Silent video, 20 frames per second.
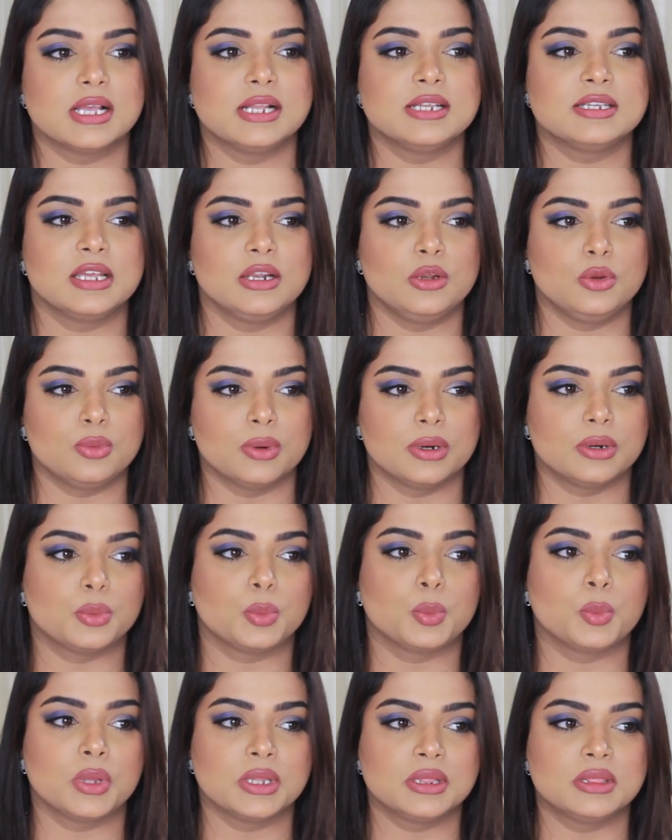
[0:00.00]
I'll tell you what,
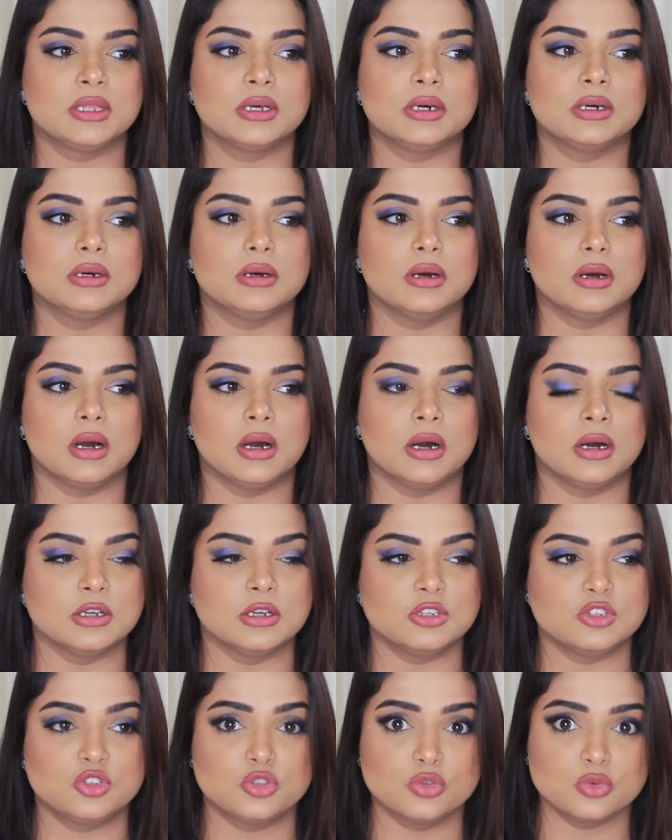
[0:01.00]
with the
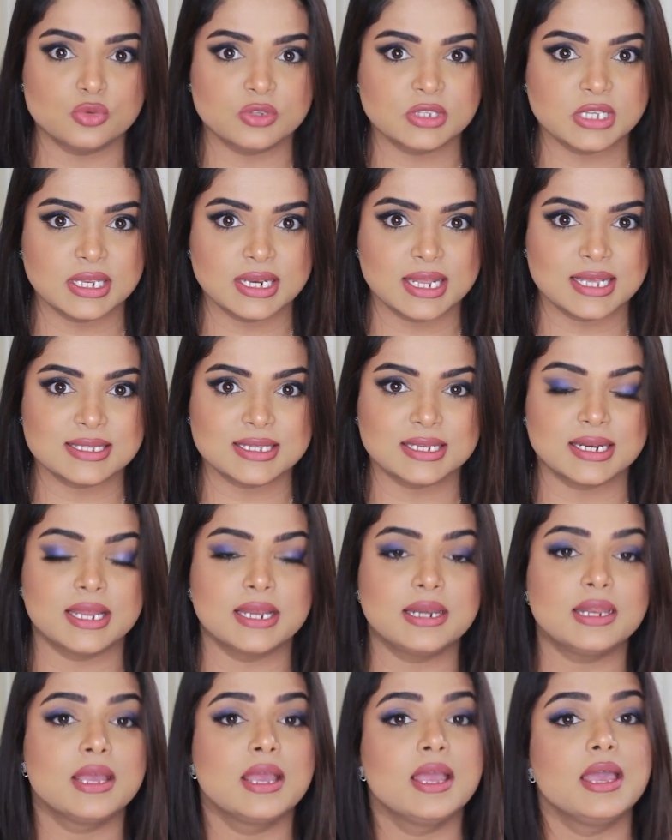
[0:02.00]
juiciness in
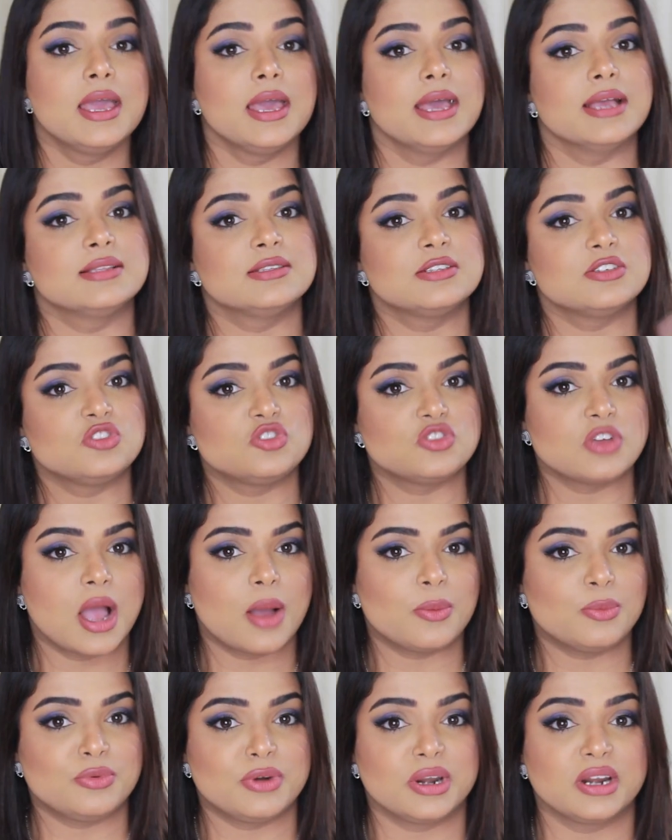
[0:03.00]
it, it's a
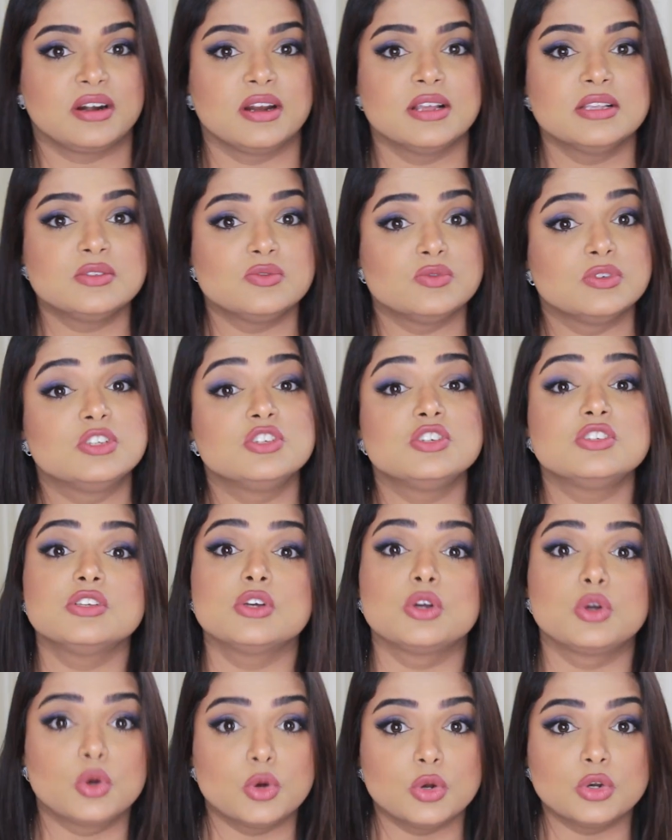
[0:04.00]
sharp fragrance, which is a
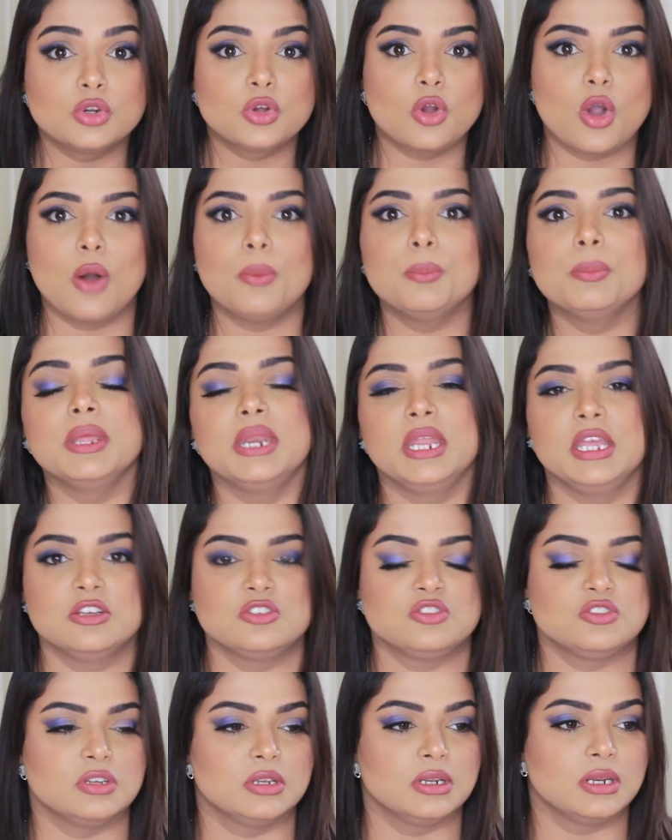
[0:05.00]
good
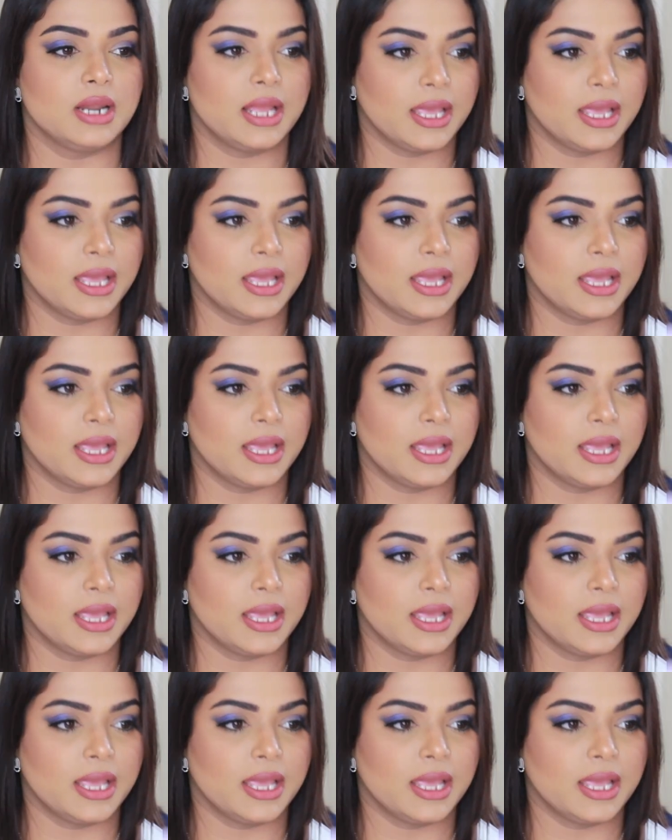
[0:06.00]
combination.